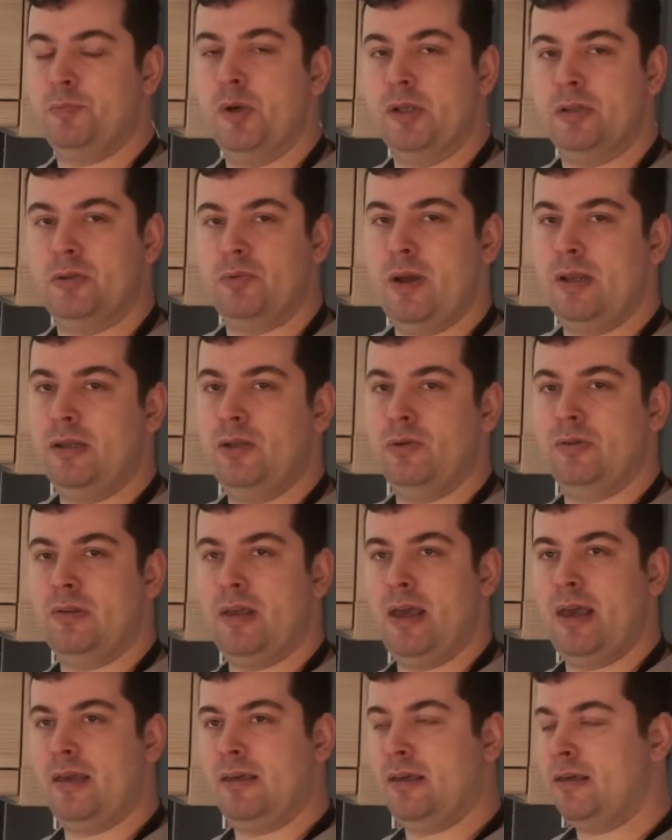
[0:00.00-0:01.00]
but when you
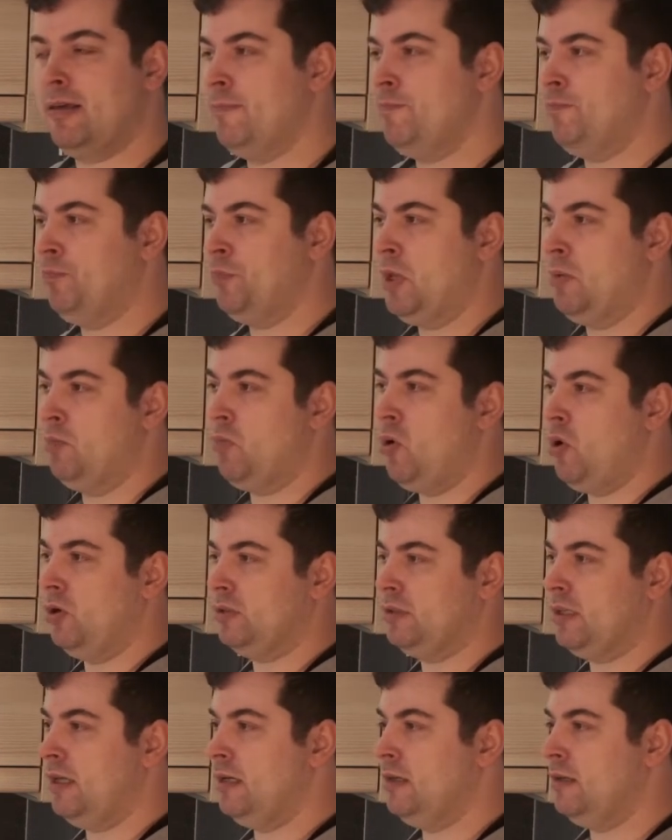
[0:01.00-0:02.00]
take
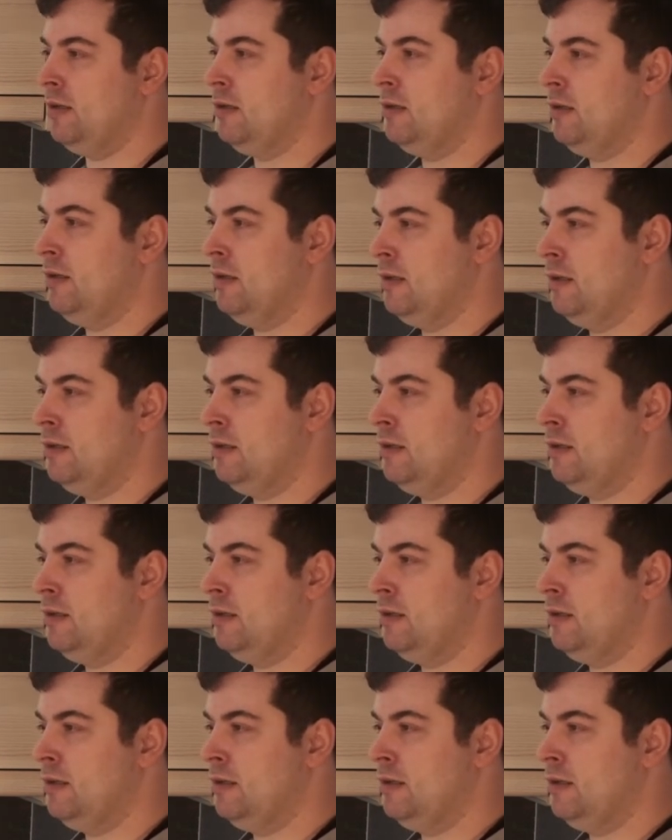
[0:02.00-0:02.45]
more than